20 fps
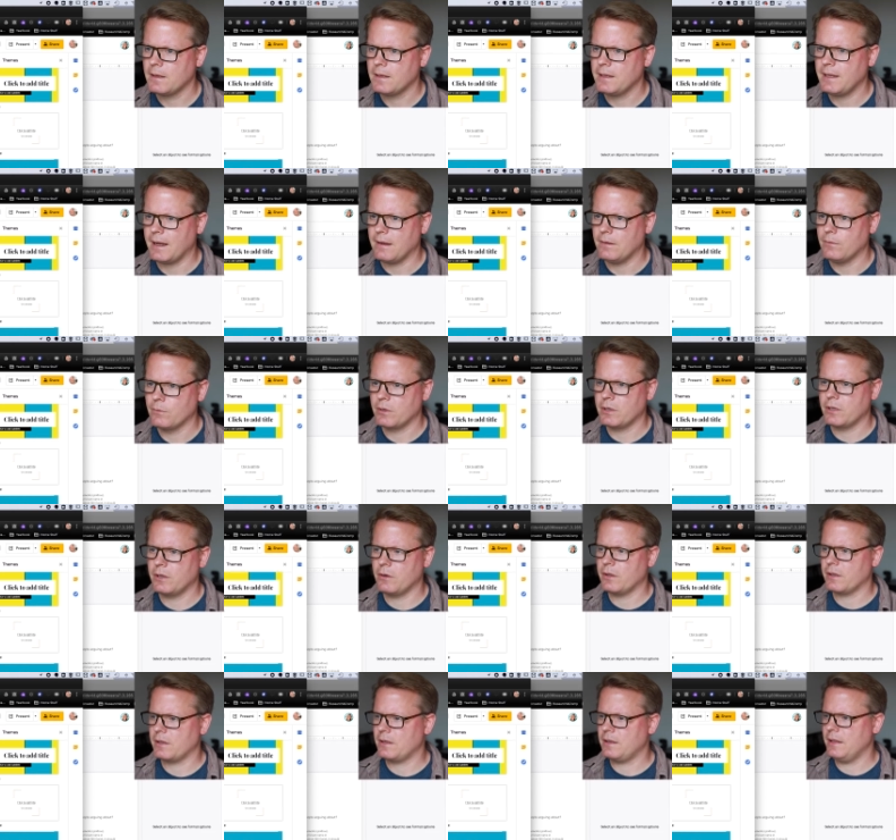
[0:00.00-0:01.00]
Yeah, we're going to
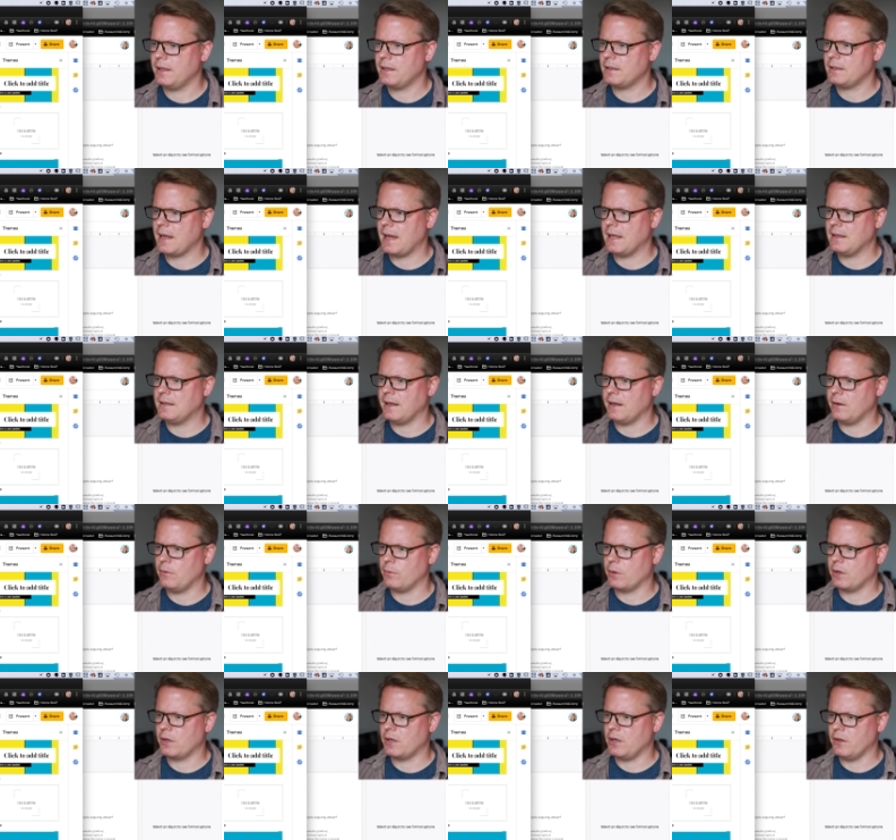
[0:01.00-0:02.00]
go to click to add title.
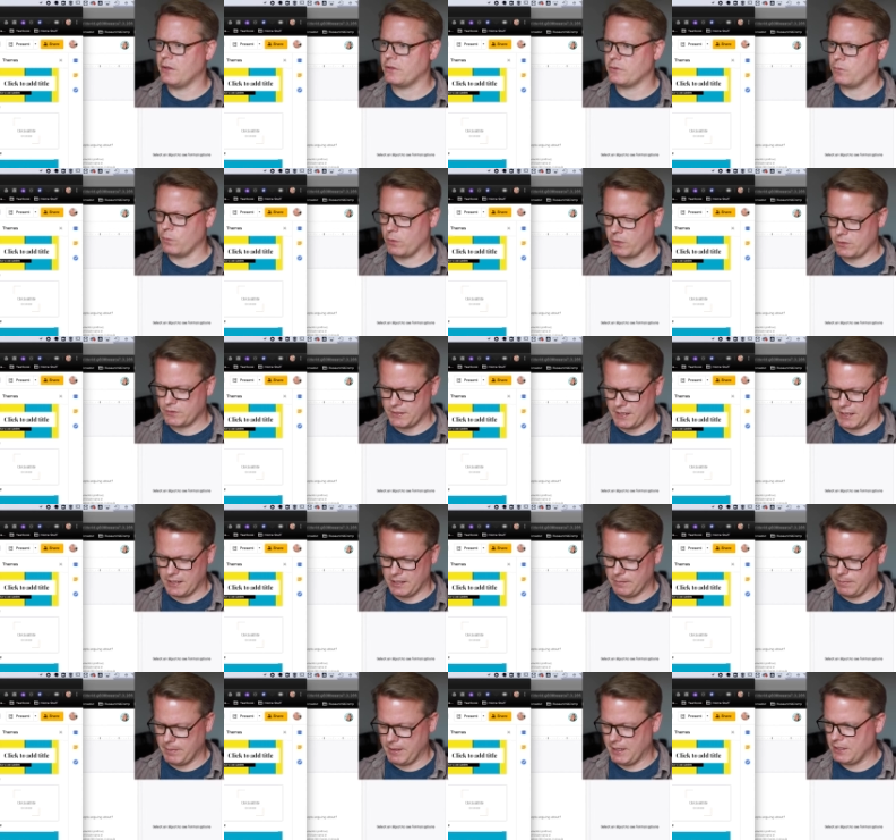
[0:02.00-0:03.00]
We're going to call this works
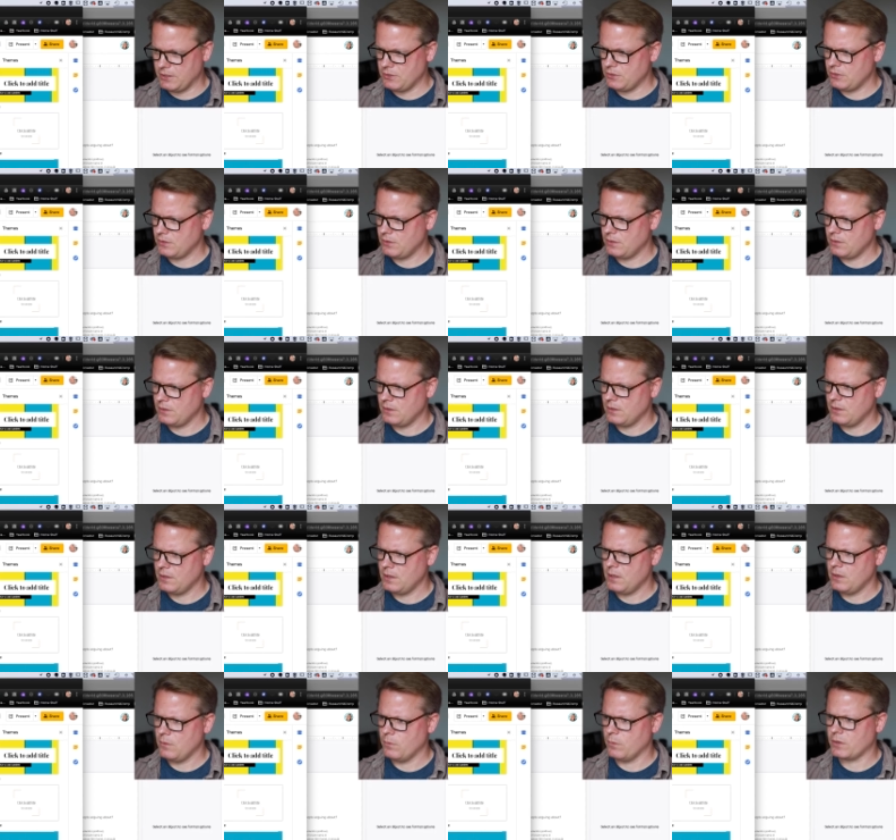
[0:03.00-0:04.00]
cited page,
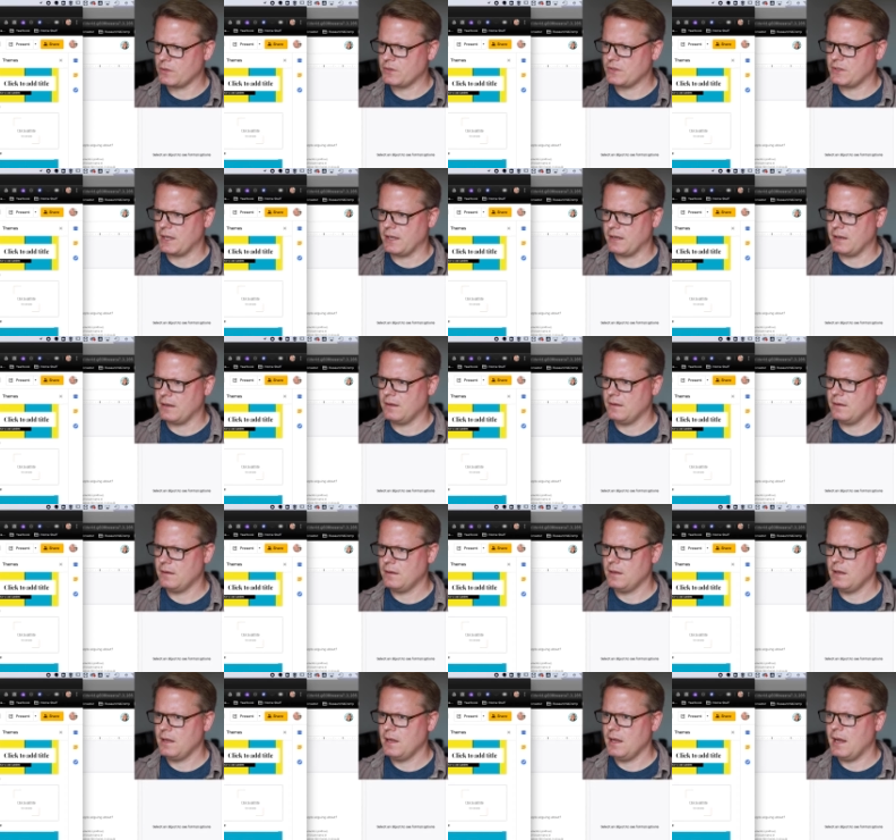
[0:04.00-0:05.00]
works cited,
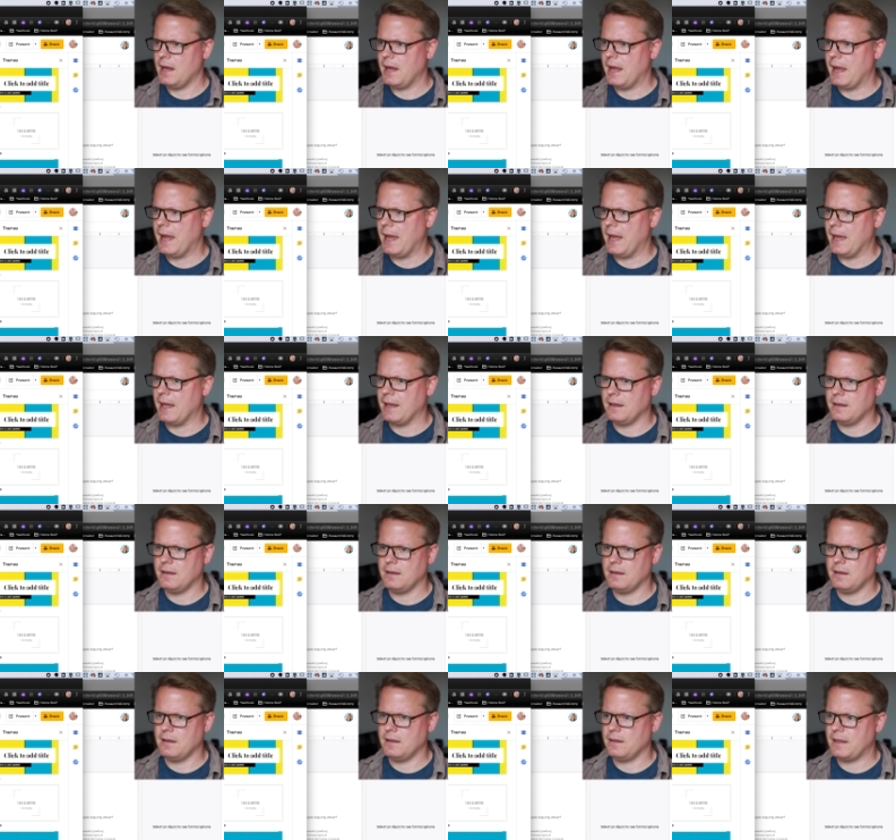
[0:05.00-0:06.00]
and
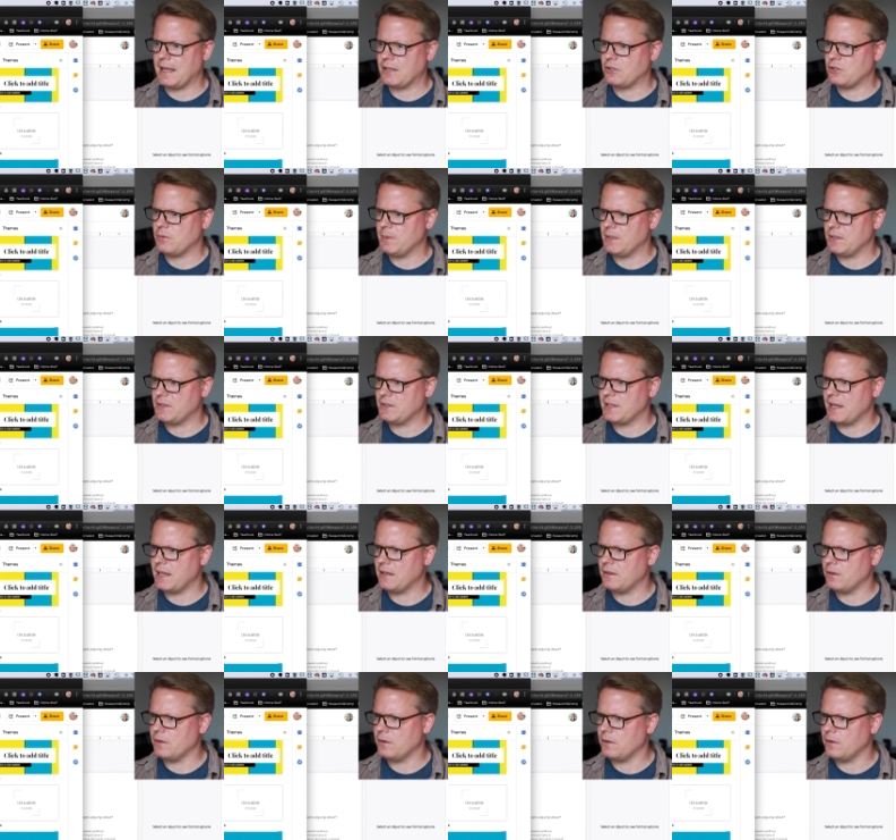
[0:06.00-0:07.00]
that should be
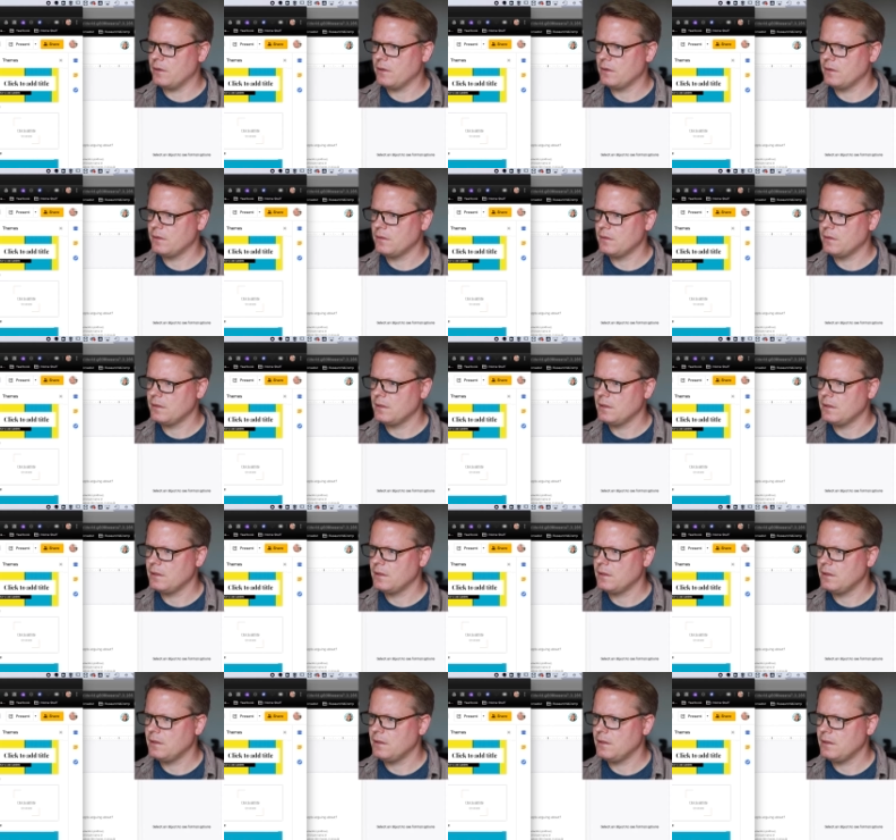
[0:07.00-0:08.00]
centered.
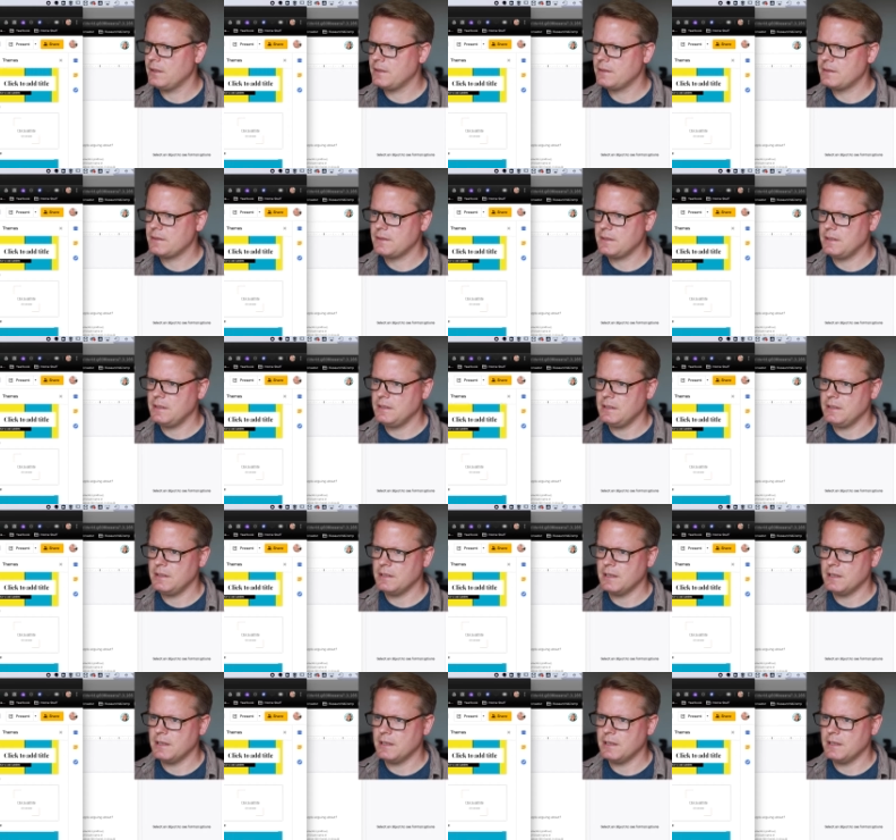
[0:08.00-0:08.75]
Let's see.